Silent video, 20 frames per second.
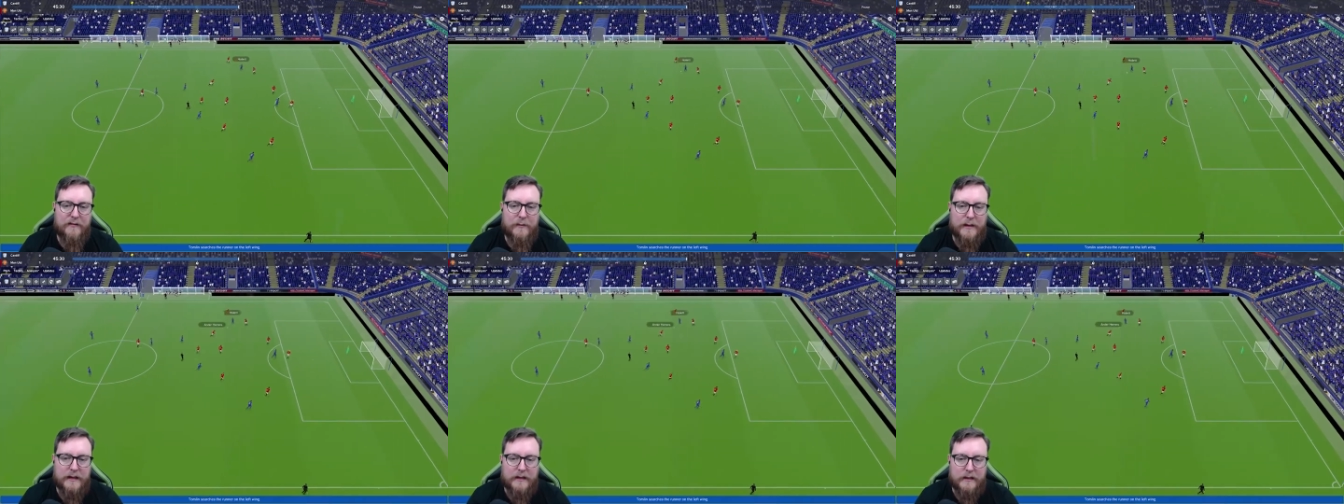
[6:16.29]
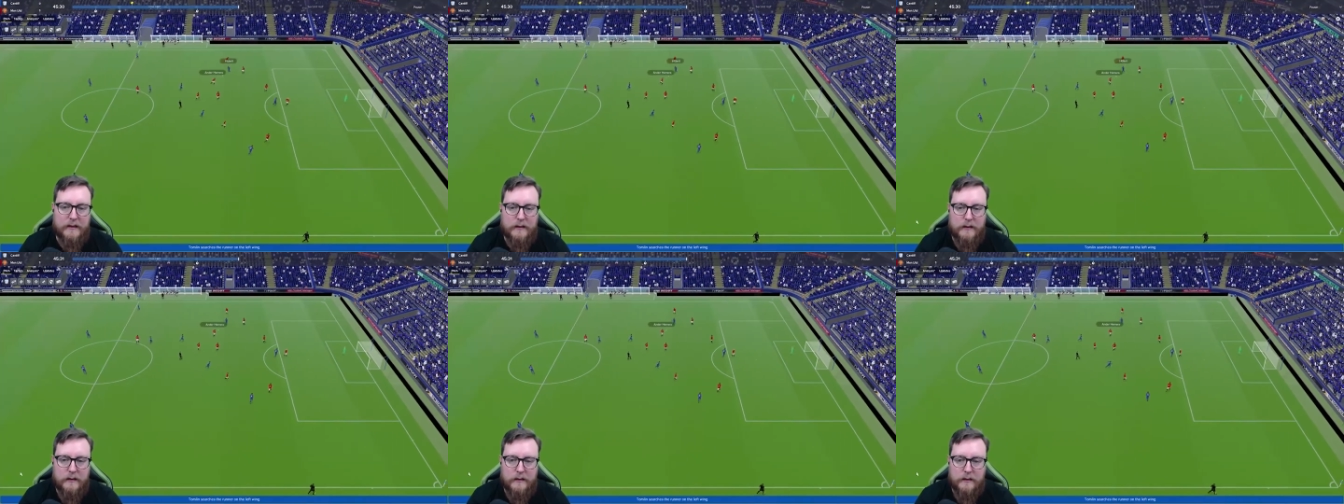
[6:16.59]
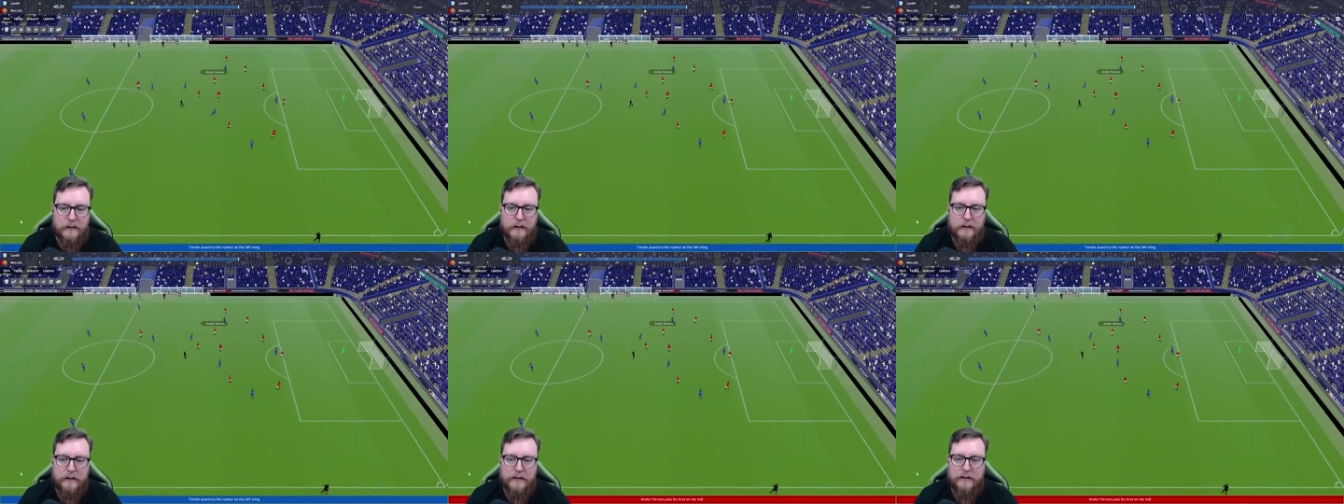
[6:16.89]
back.
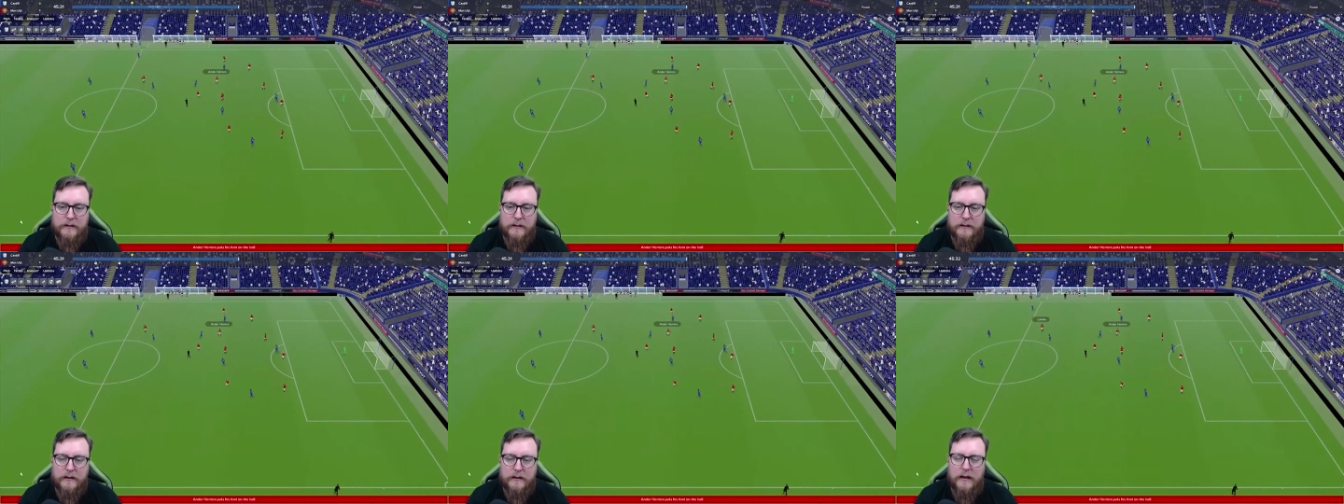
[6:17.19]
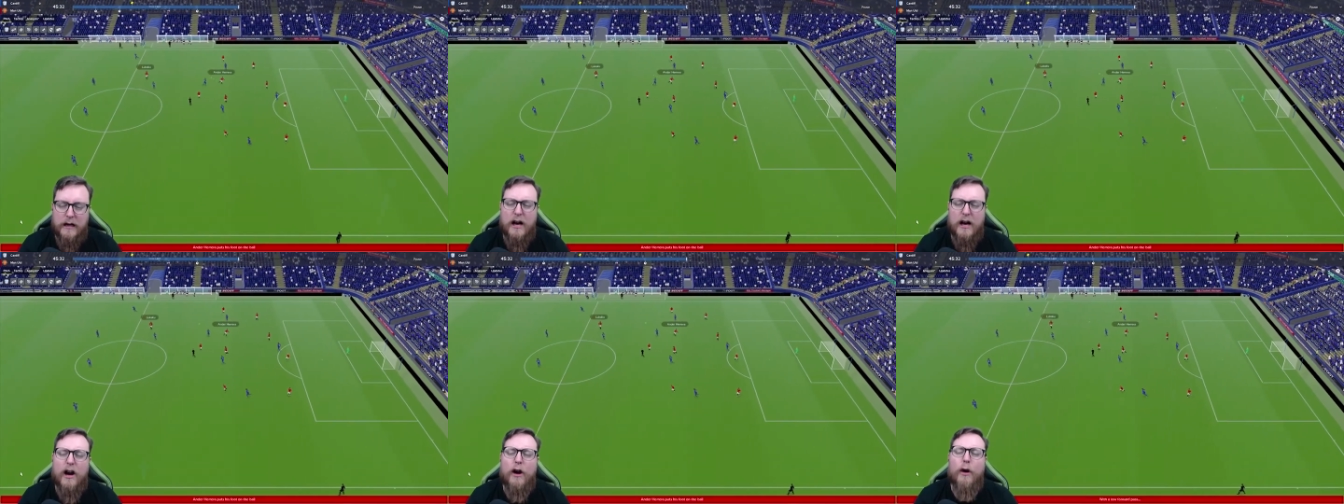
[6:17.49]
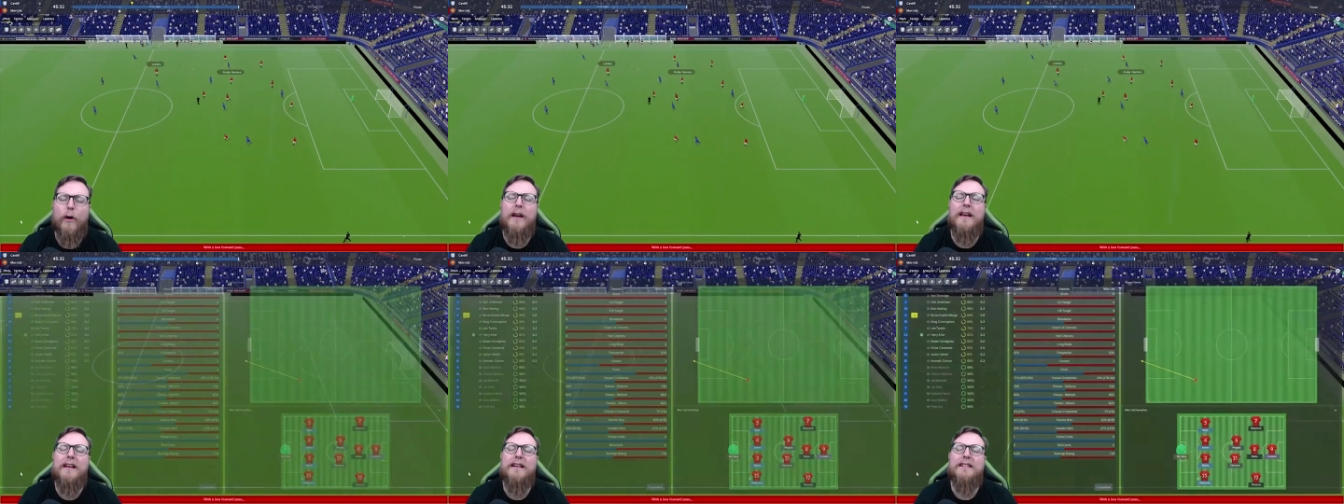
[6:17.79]

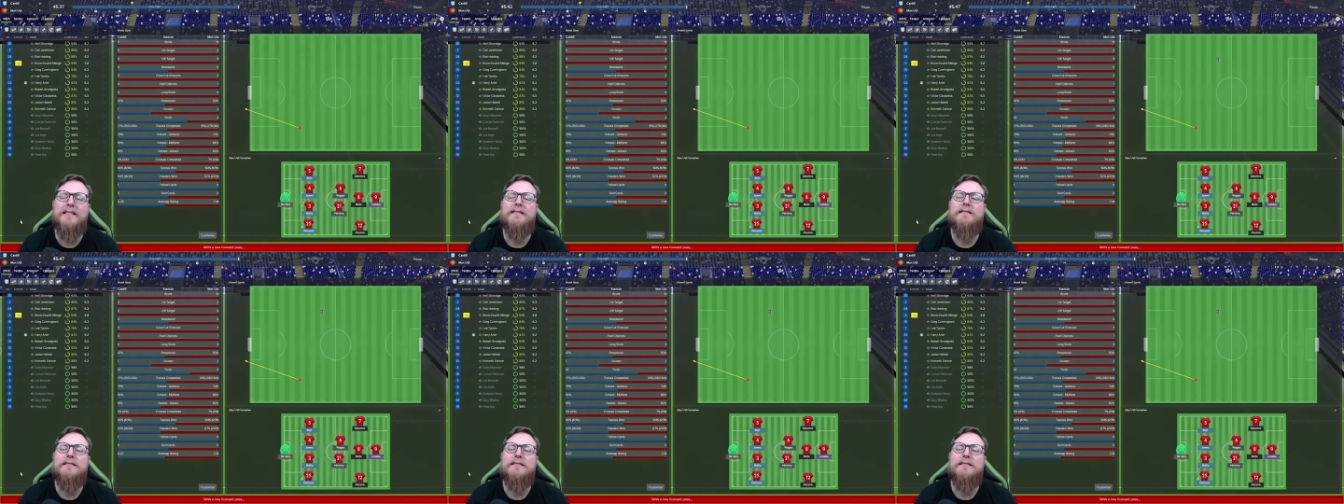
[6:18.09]
Hoylett!